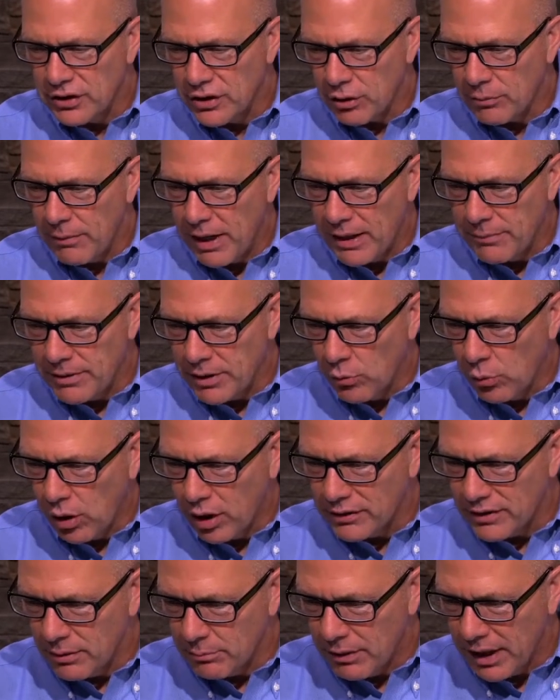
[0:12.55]
there may be
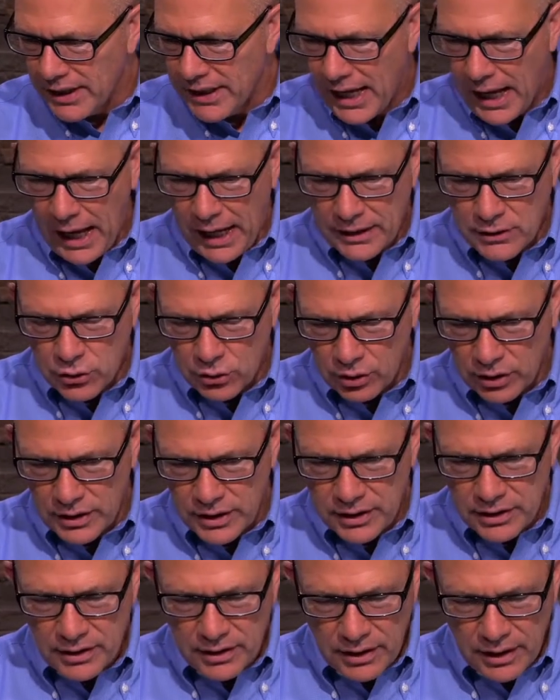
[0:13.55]
one that might
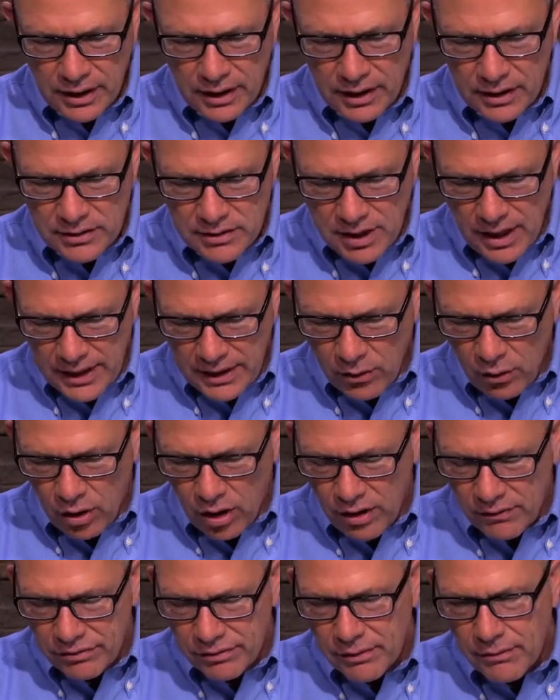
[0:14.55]
actually take
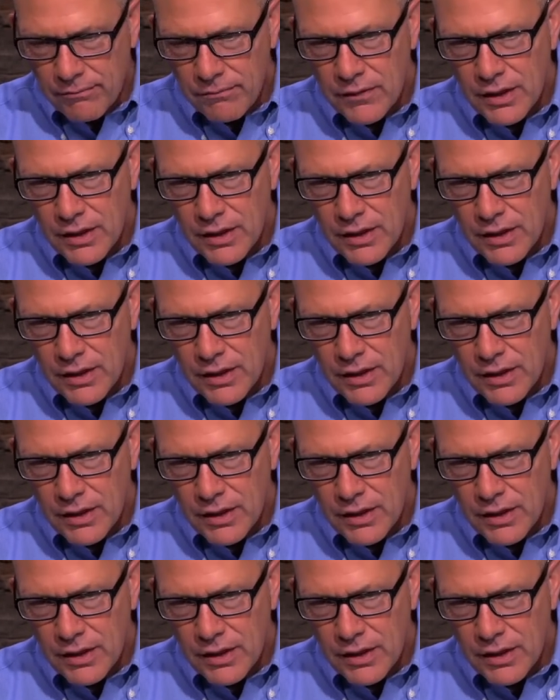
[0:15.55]
off.